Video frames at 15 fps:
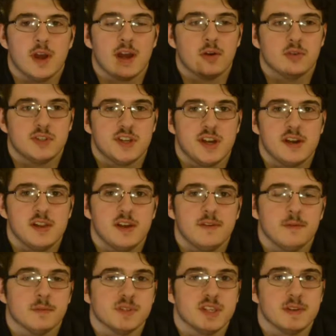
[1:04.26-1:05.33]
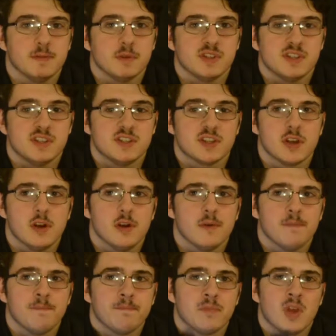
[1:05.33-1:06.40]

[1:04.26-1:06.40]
out to L.A. from San Francisco.